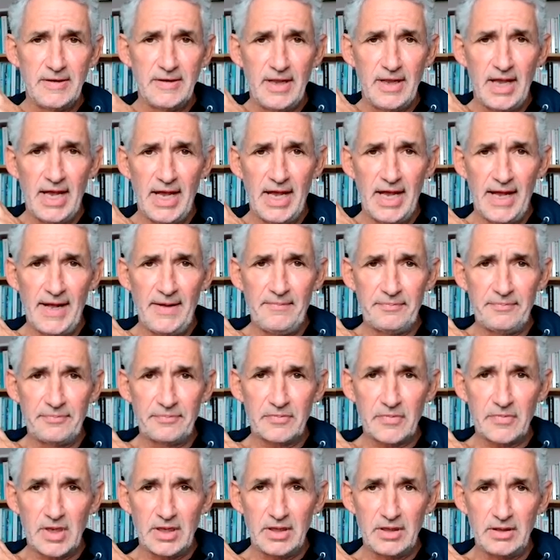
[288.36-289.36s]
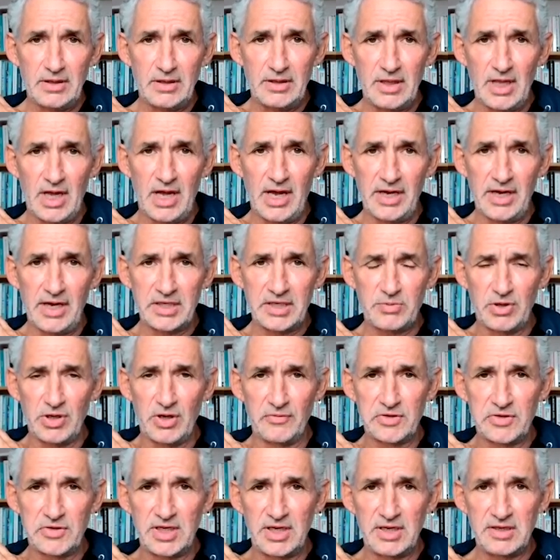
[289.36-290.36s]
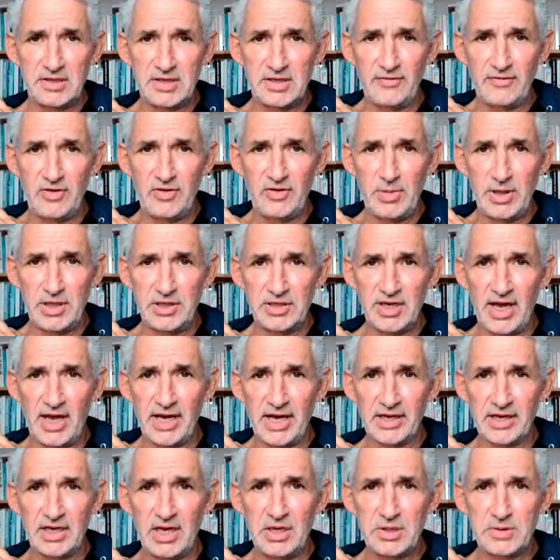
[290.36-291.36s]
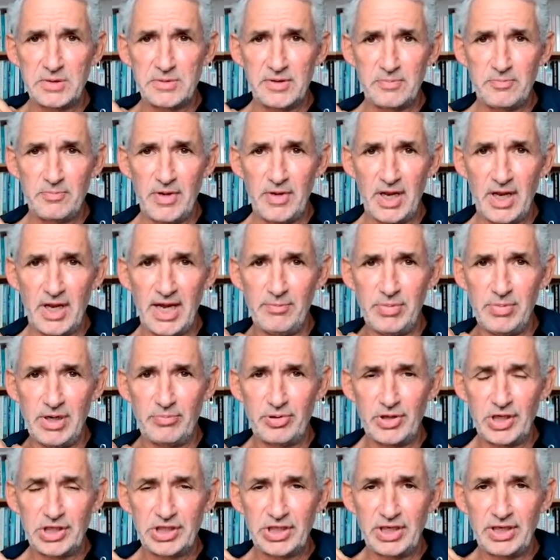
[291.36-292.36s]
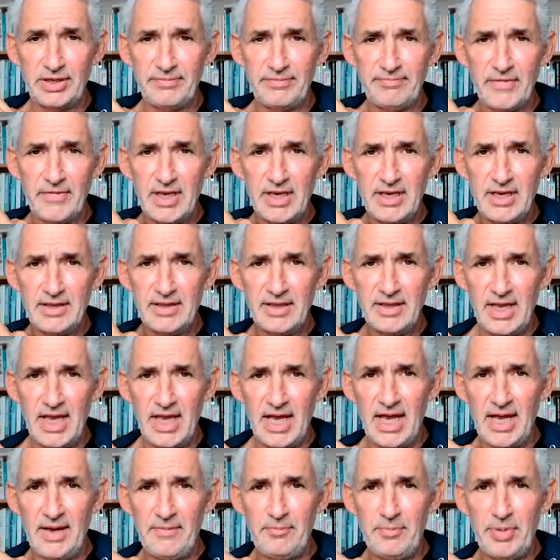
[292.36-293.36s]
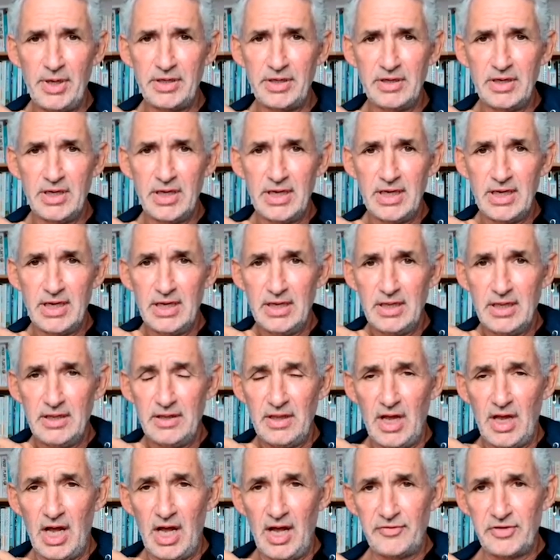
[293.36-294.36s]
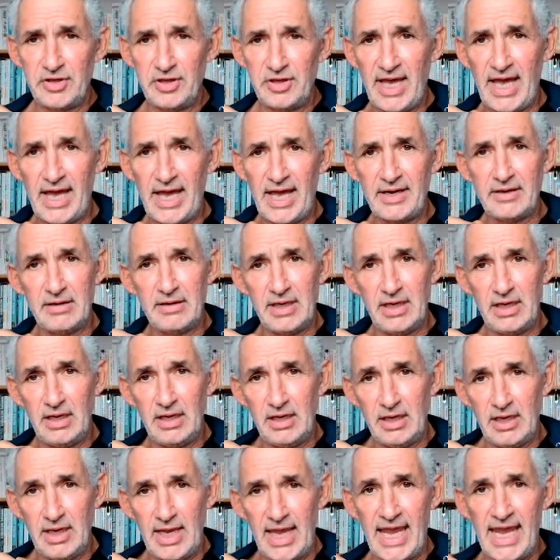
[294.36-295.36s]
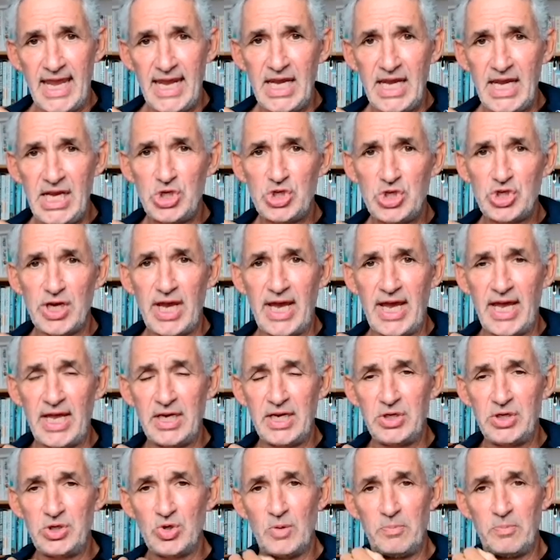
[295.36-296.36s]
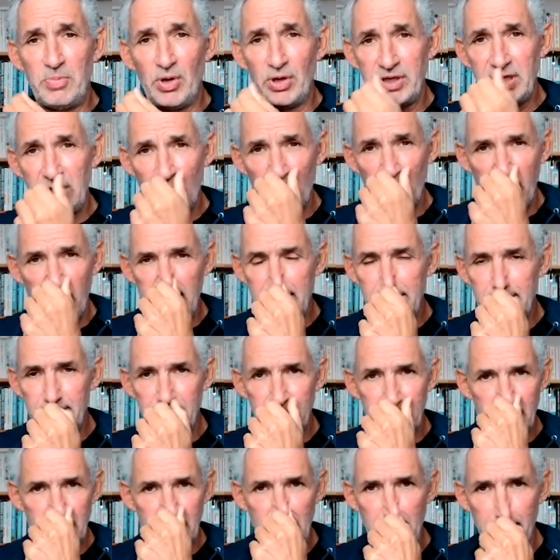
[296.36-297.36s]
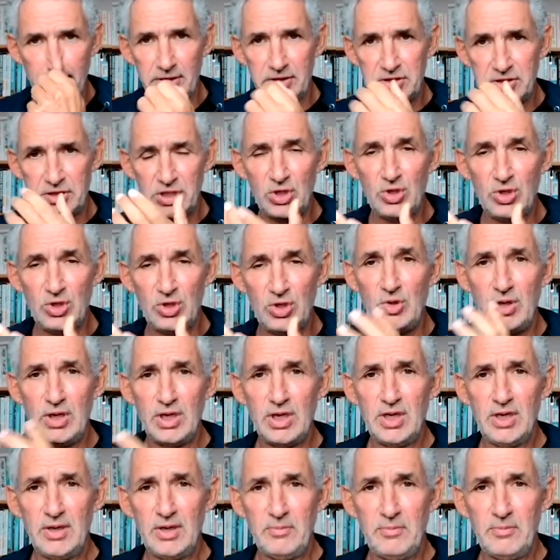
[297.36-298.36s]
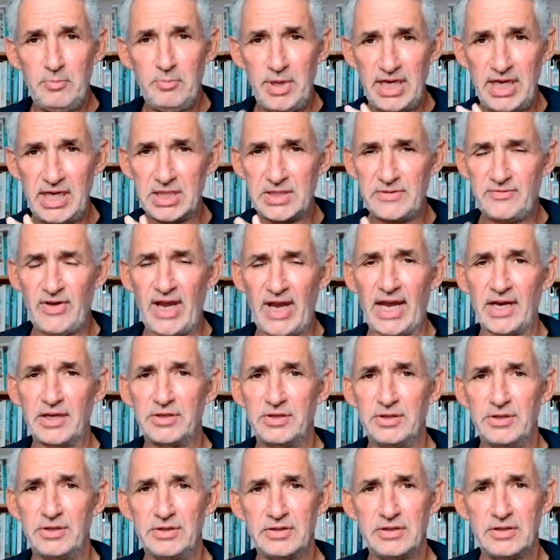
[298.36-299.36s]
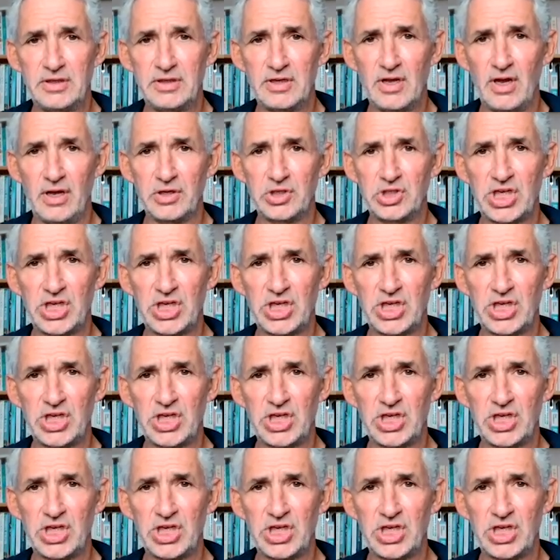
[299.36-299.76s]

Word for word: um, the highest one obviously is if you've been diagnosed with high blood pressure, uh, but after that, age and your body weight are the two biggest factors. You can't